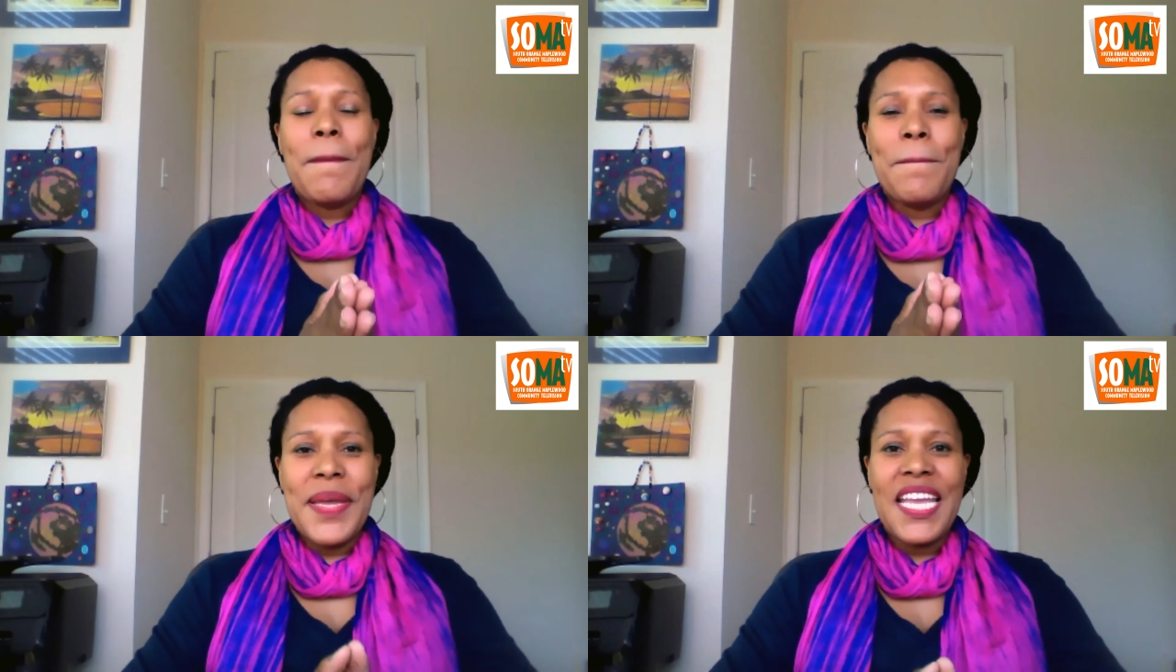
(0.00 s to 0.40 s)

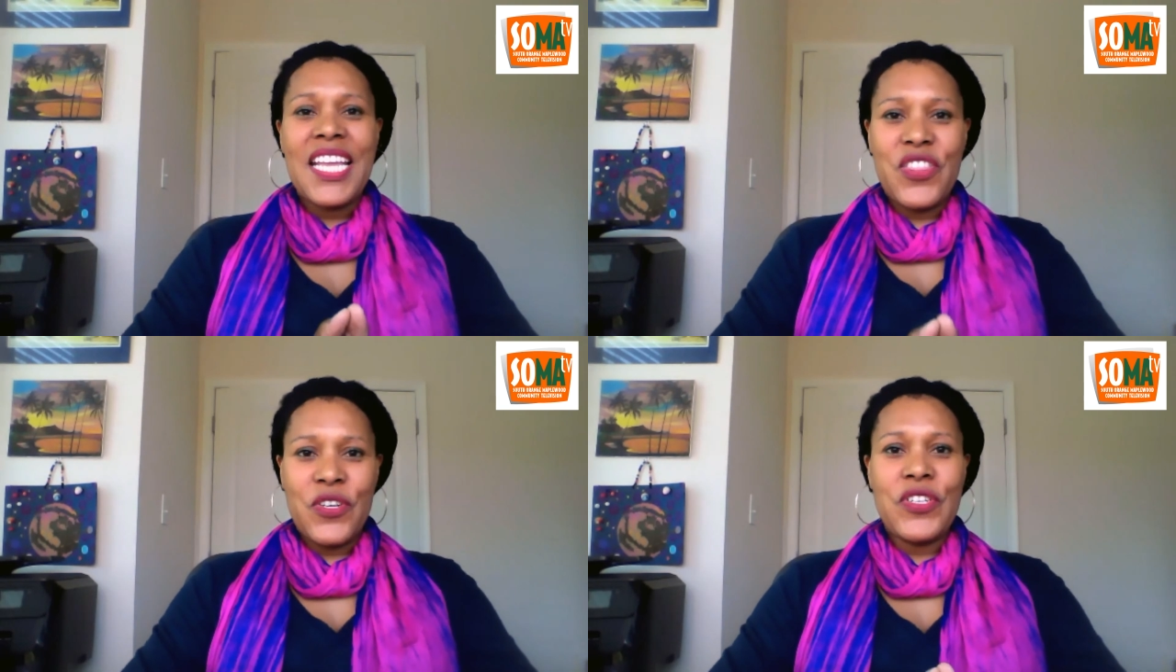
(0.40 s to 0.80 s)

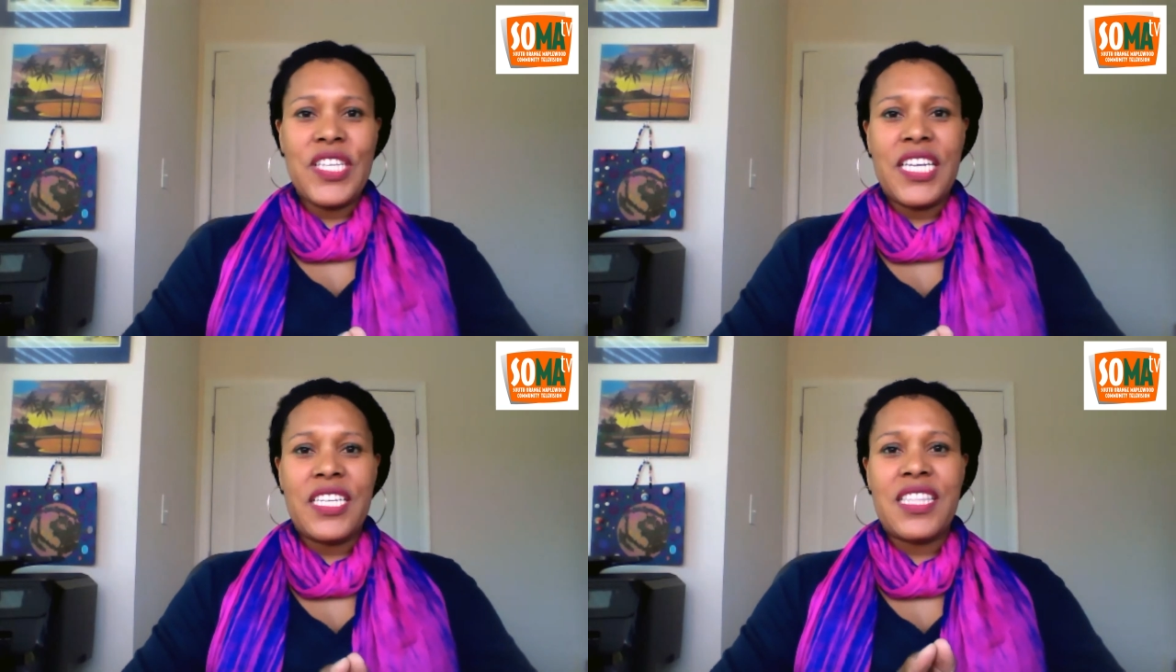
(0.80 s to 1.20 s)
May
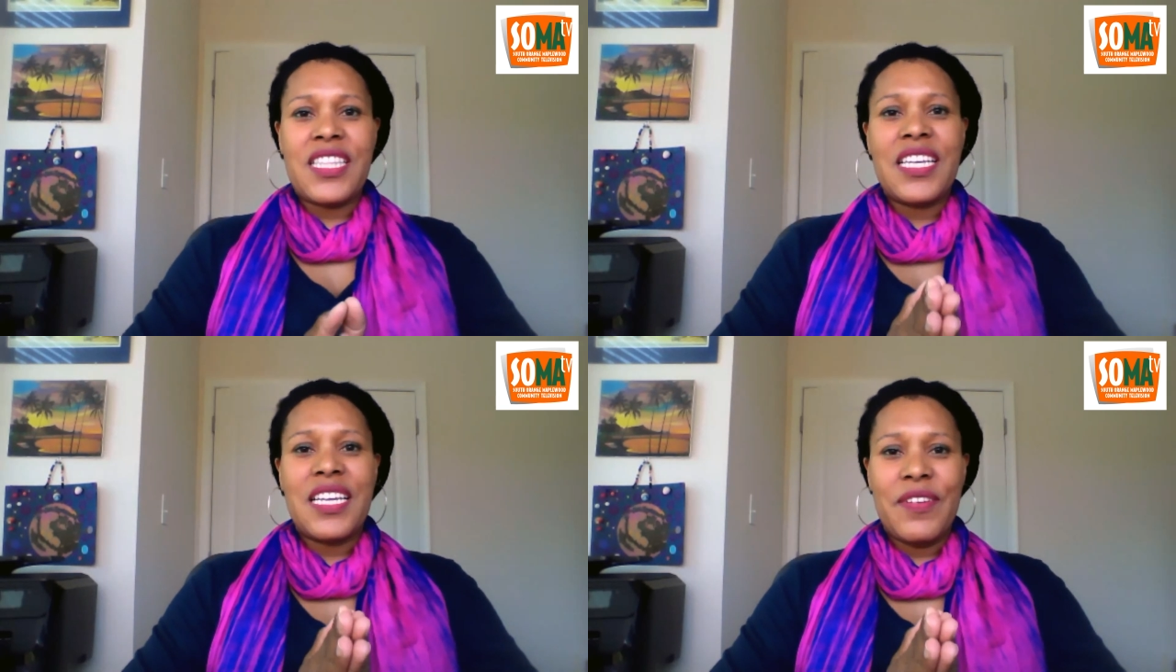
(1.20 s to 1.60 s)

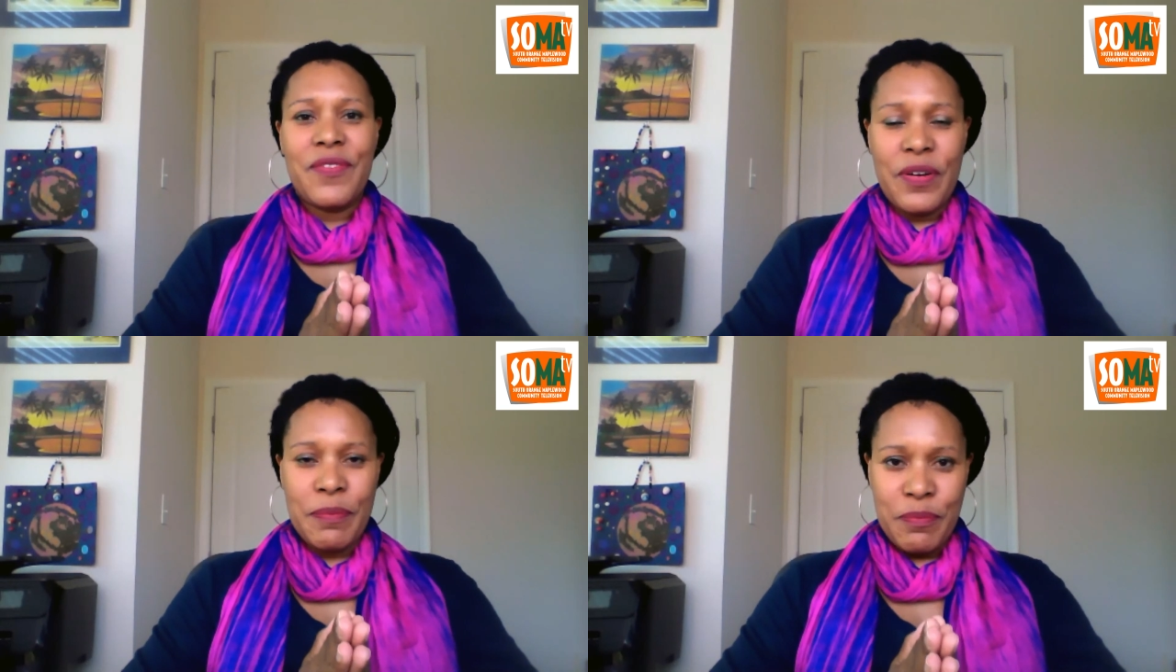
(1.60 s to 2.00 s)
30th
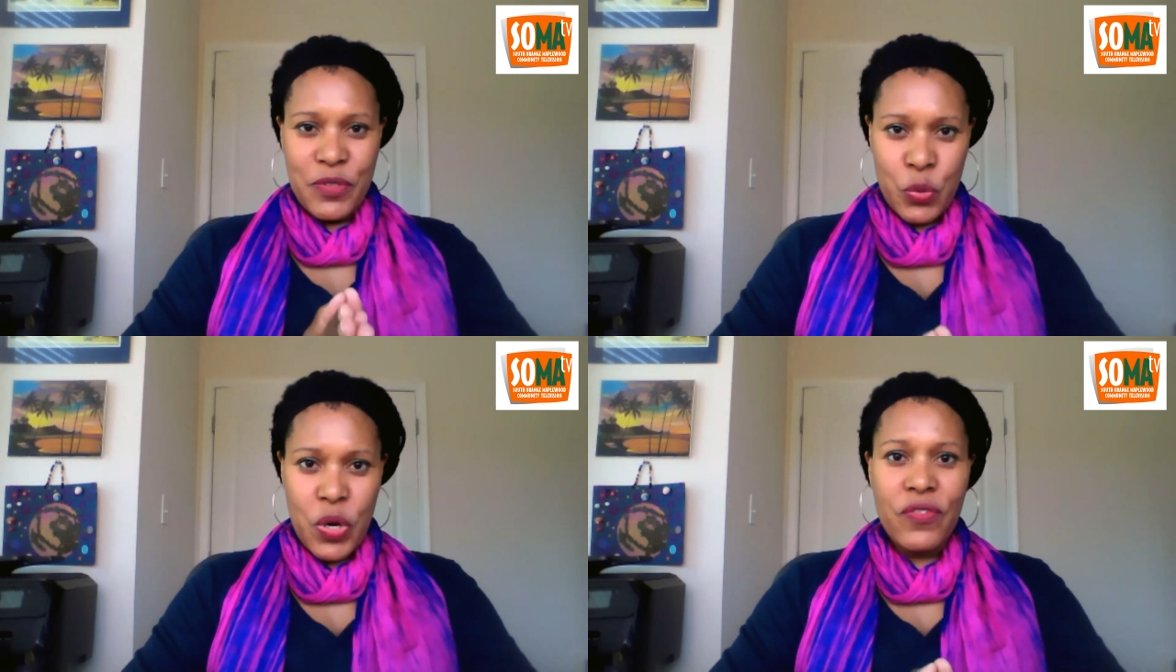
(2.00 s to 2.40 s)
from
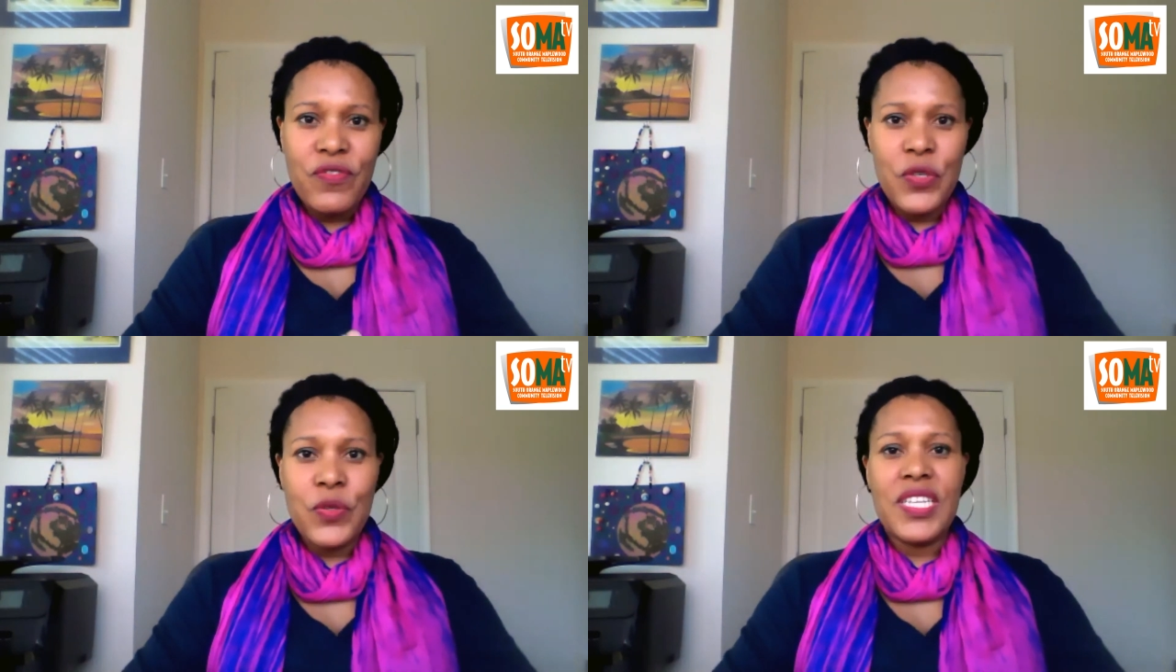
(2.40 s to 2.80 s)

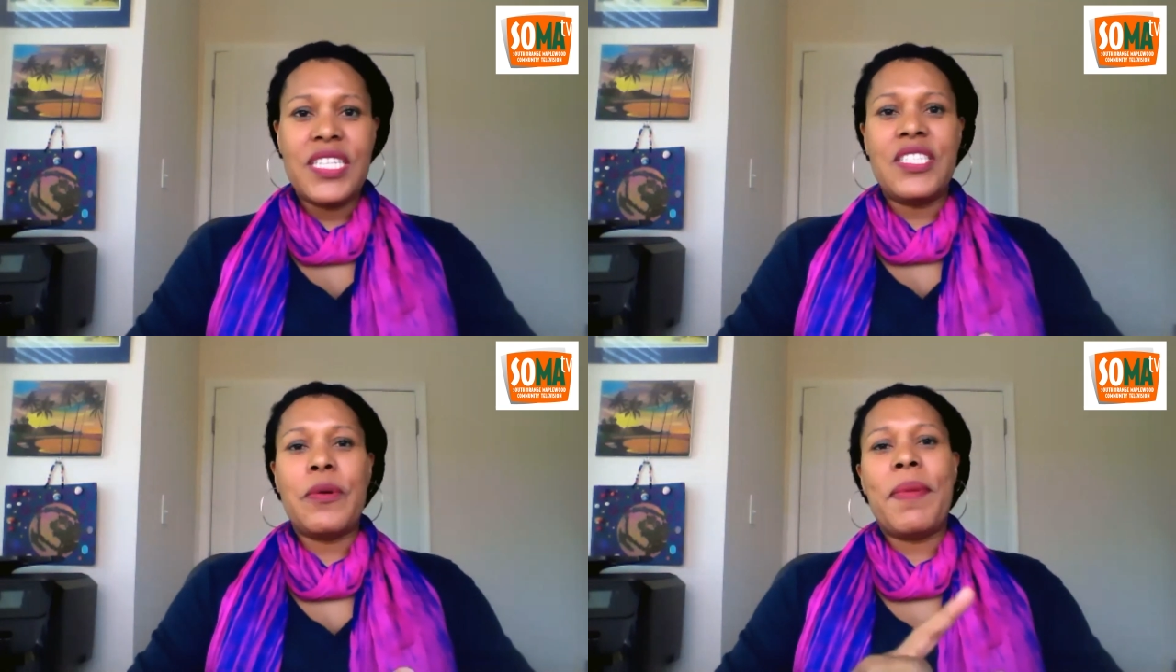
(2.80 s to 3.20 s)
12 noon
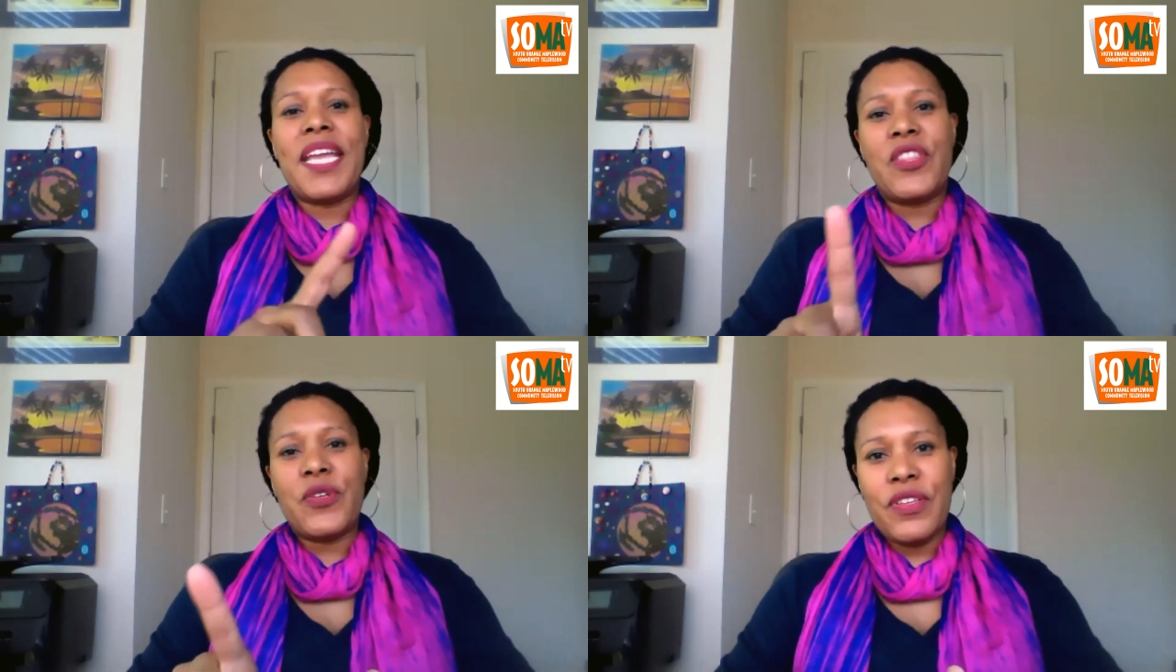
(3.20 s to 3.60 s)
until
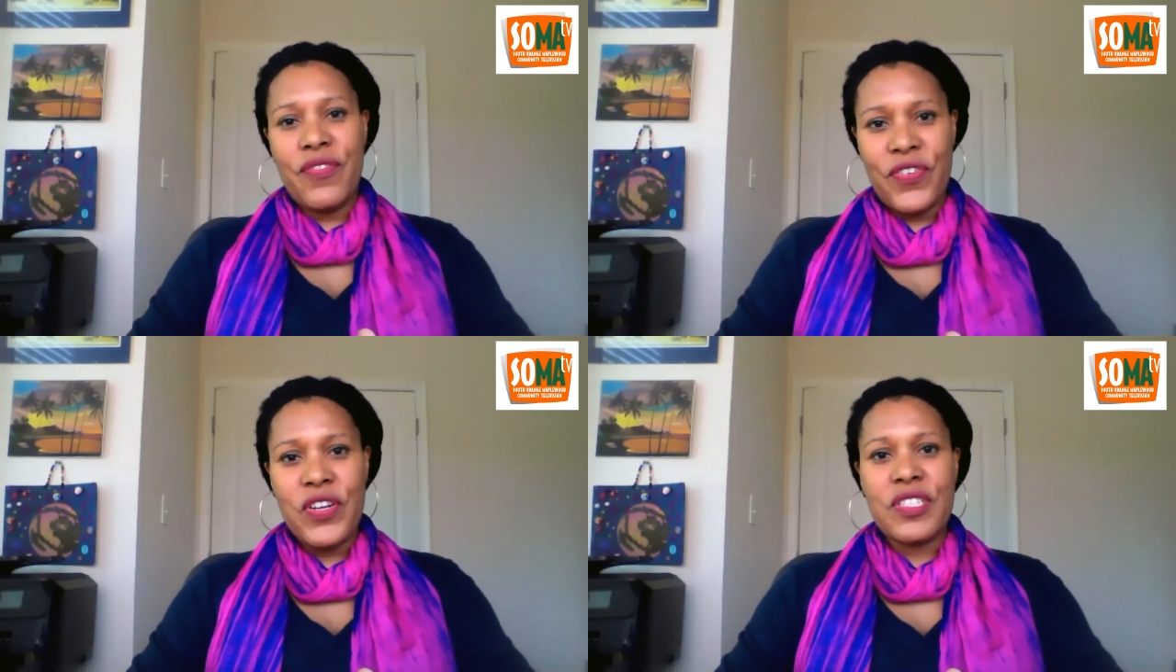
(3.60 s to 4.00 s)
May
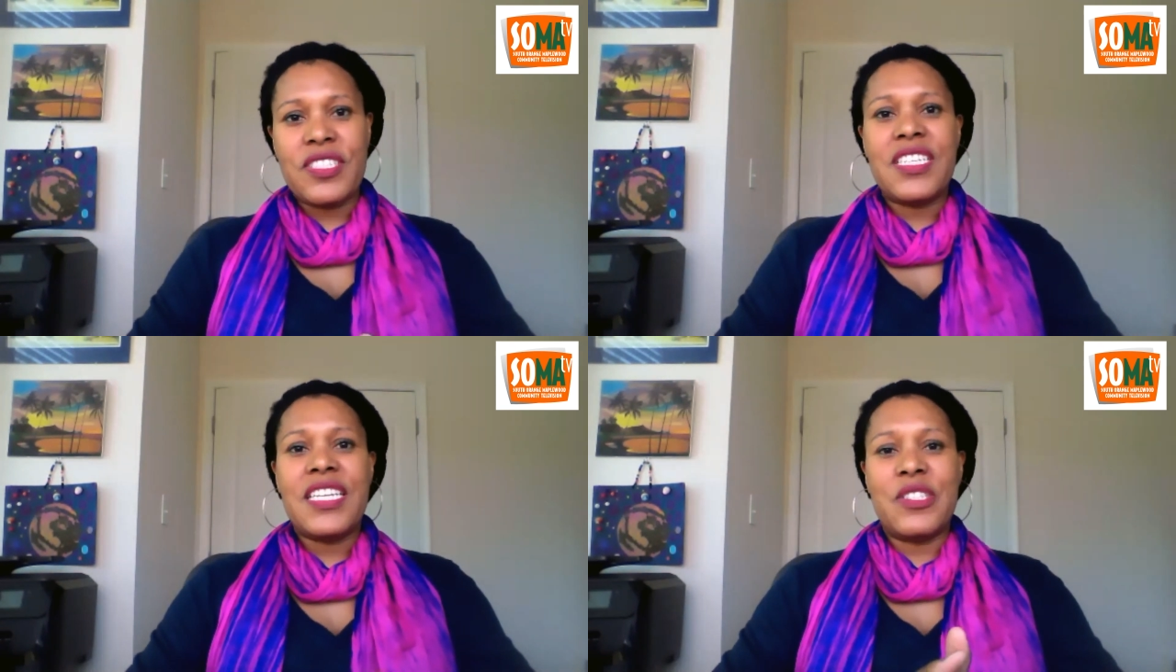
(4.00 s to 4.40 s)

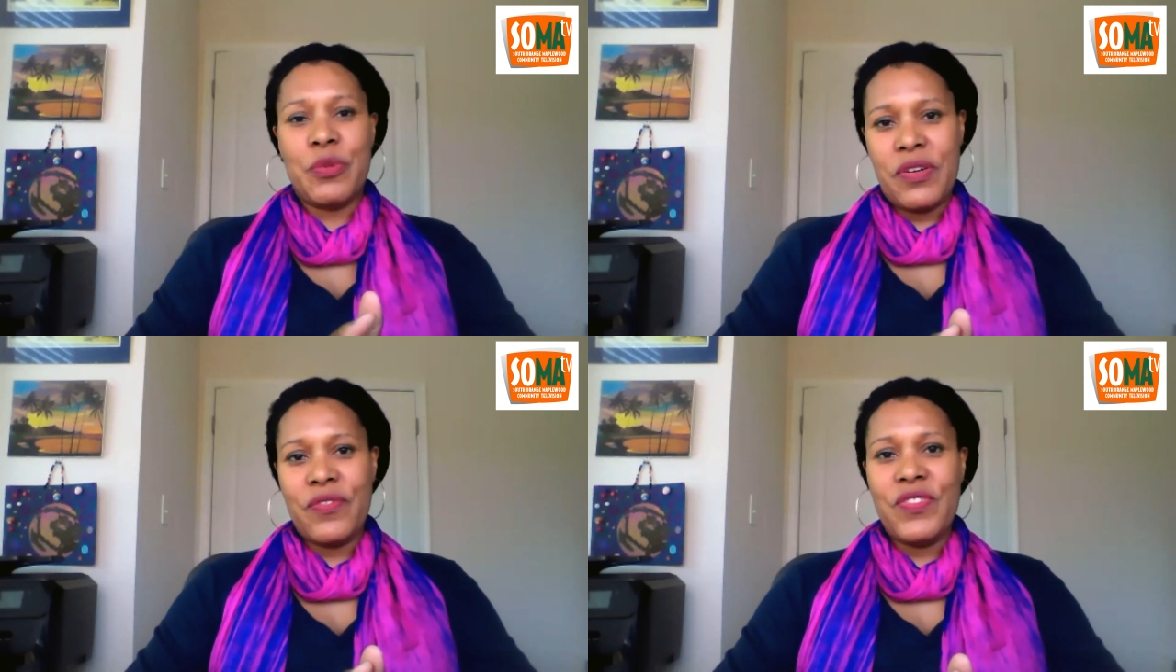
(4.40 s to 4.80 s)
31st in
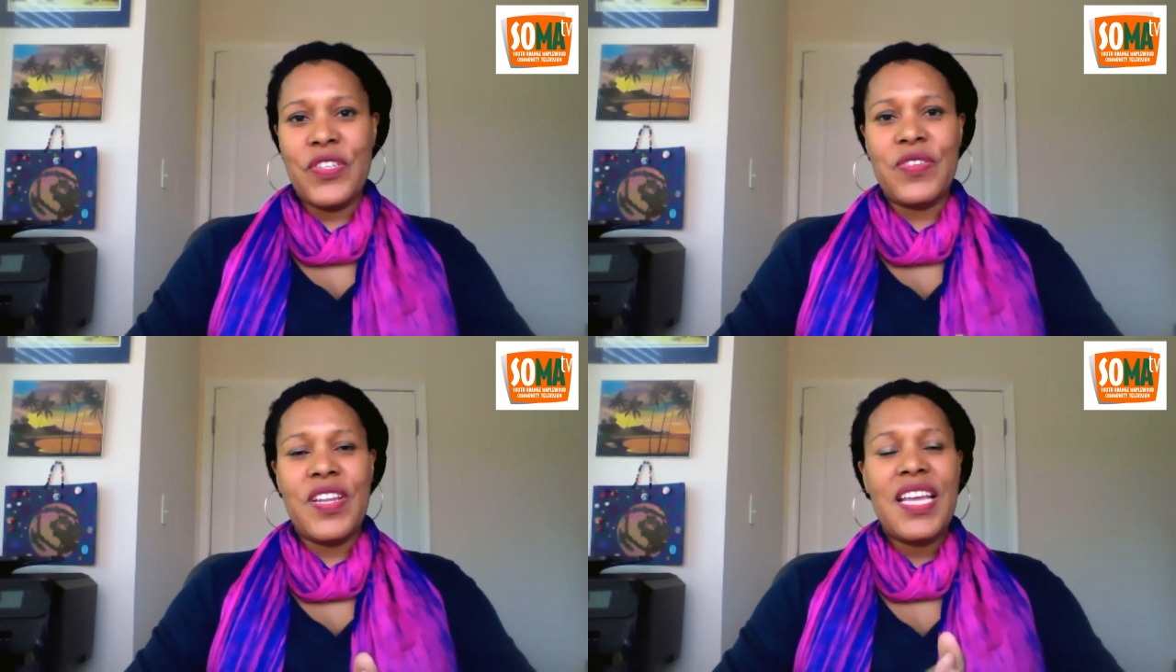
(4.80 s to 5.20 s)
12
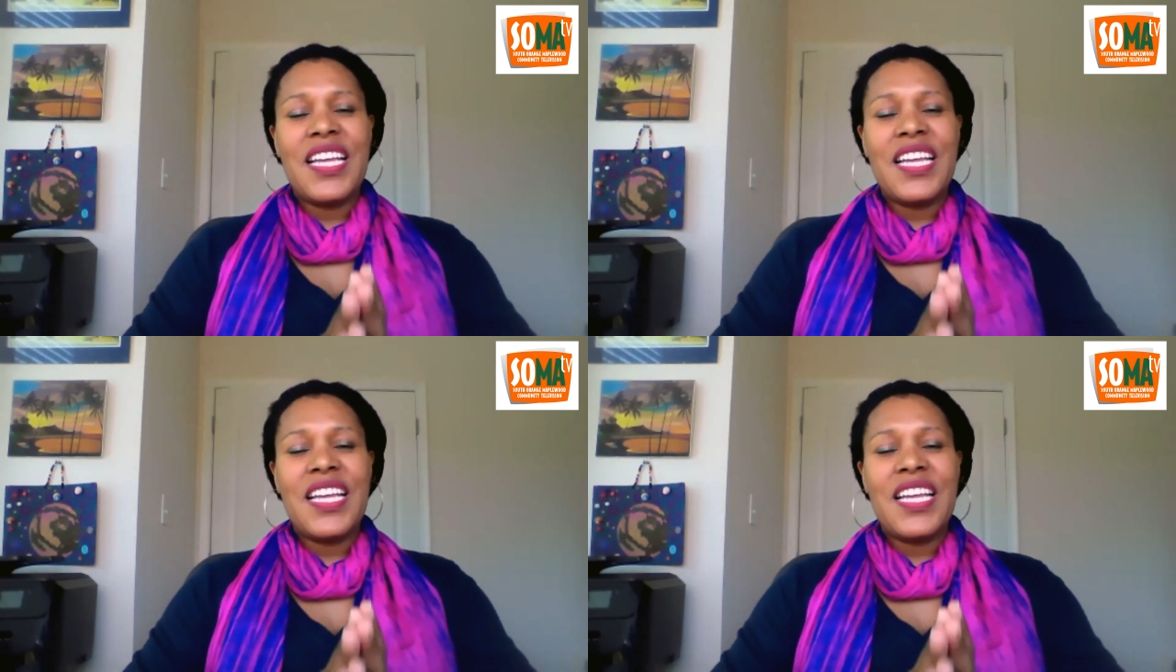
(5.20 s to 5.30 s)
noon,